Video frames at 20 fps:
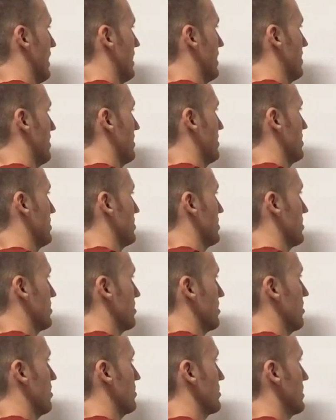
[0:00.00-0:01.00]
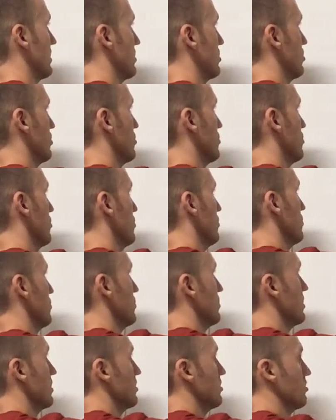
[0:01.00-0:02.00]
And the distance along section
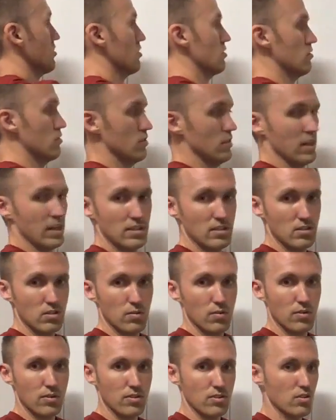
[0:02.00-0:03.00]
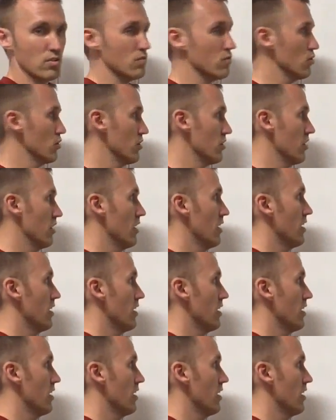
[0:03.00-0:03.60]
2 d2, and so on and so forth.